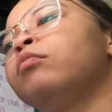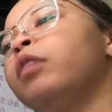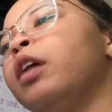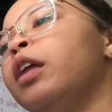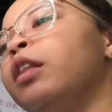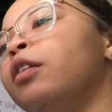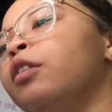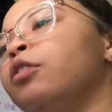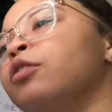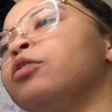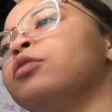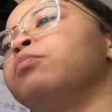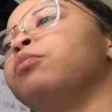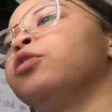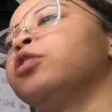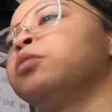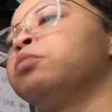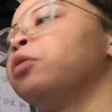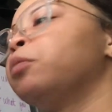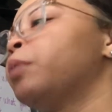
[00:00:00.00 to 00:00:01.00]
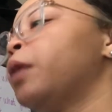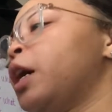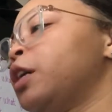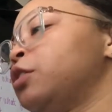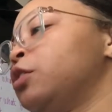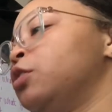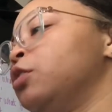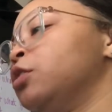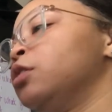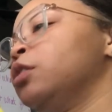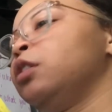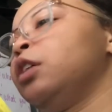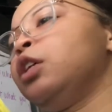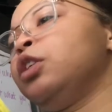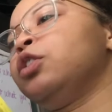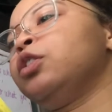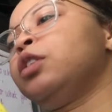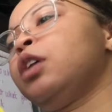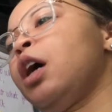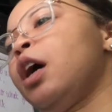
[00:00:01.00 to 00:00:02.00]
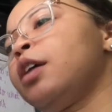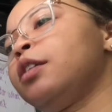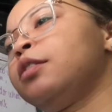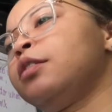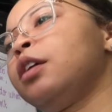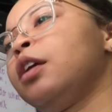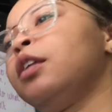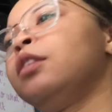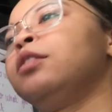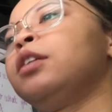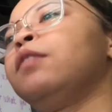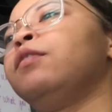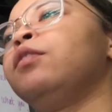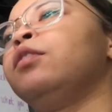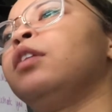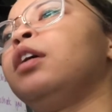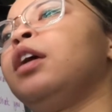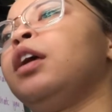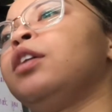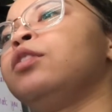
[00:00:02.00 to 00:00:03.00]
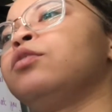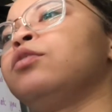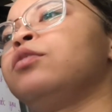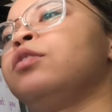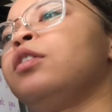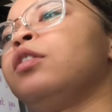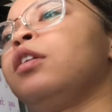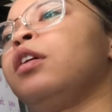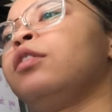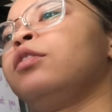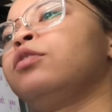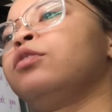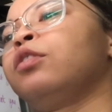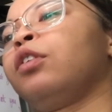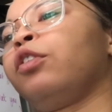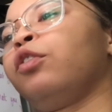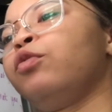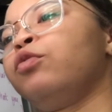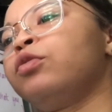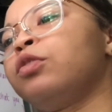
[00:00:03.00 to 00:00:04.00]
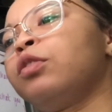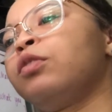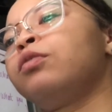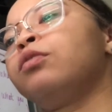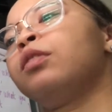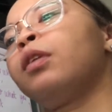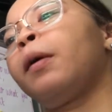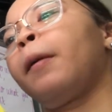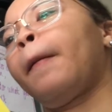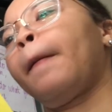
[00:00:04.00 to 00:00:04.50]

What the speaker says: And there's multiple passages in each test, and it's giving you the answers here. You have the solutions.